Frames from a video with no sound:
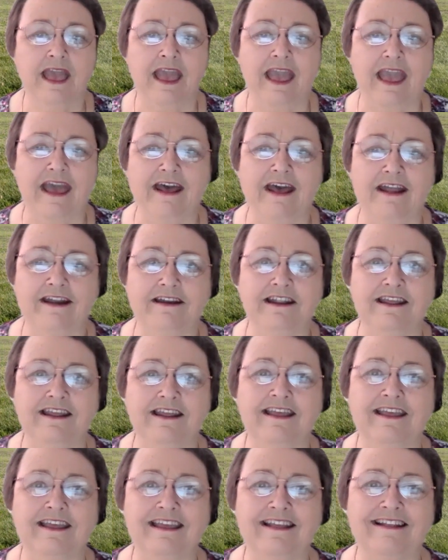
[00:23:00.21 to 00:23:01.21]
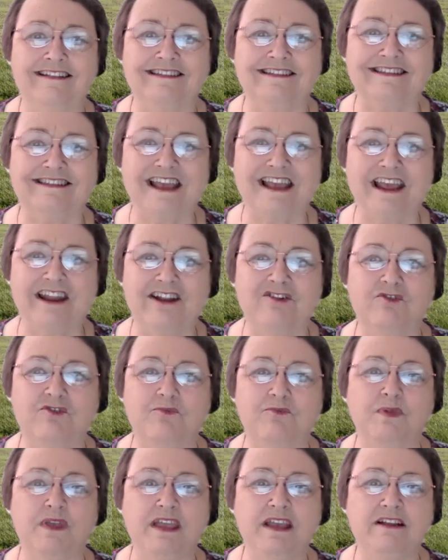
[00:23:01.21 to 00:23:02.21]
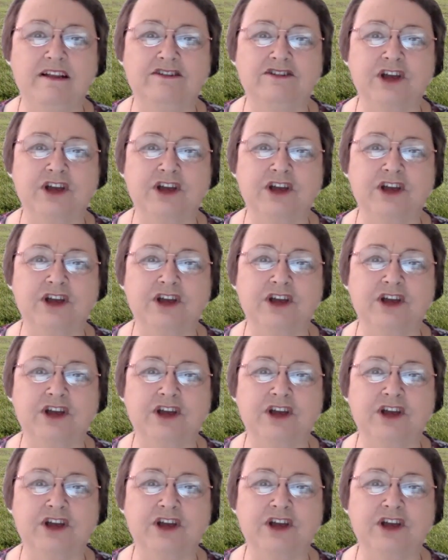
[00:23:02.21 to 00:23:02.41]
And instead of being